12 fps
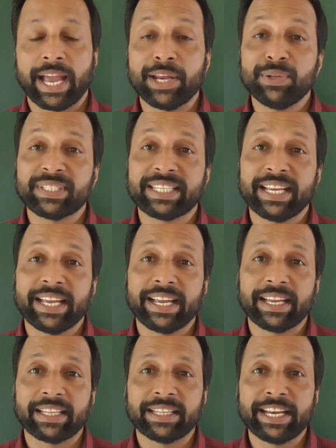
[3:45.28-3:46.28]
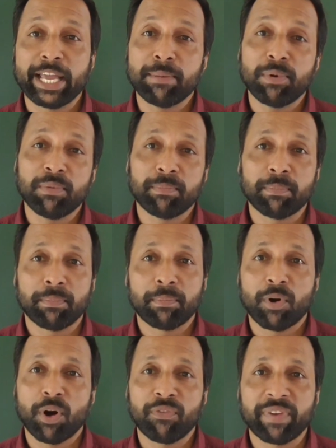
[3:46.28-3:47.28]
Can you say the name
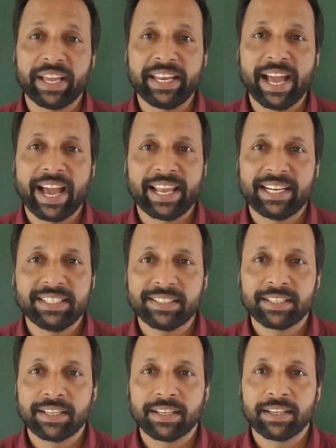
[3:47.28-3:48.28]
of any islands?